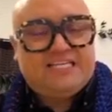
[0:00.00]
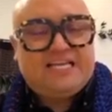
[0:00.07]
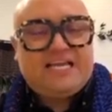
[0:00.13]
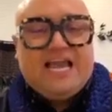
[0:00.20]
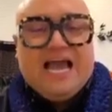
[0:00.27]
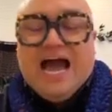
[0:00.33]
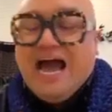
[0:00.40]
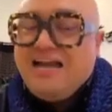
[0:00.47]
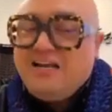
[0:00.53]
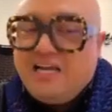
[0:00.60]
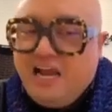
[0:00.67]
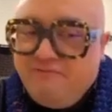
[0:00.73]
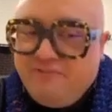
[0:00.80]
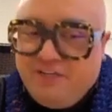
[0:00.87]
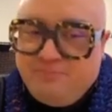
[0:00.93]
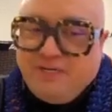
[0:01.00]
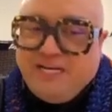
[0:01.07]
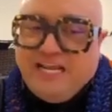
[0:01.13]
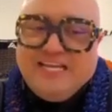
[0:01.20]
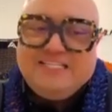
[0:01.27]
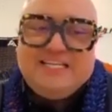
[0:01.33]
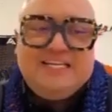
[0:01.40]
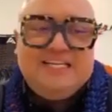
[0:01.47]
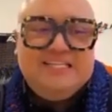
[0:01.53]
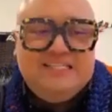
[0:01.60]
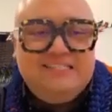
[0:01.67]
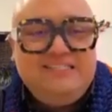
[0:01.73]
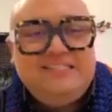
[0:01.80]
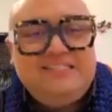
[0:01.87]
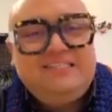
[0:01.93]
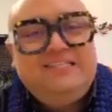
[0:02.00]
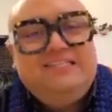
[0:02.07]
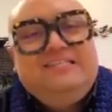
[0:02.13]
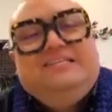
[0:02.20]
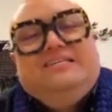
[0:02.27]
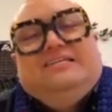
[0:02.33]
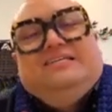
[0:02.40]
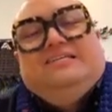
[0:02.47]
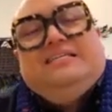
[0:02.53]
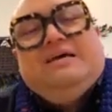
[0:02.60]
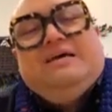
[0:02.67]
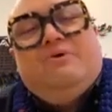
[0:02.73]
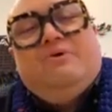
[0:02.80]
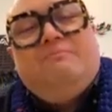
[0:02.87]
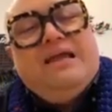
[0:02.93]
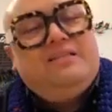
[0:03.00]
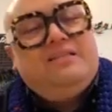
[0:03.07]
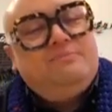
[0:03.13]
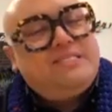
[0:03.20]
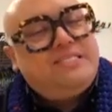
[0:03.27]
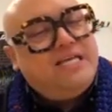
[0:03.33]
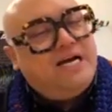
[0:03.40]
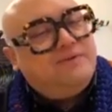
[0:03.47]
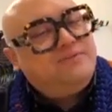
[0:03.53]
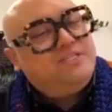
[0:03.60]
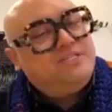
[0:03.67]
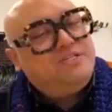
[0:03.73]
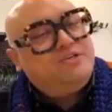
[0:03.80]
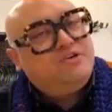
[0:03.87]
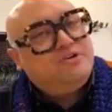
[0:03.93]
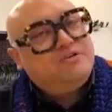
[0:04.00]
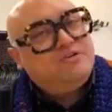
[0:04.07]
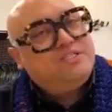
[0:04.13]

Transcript: As uncomfortable as it is, they will make themselves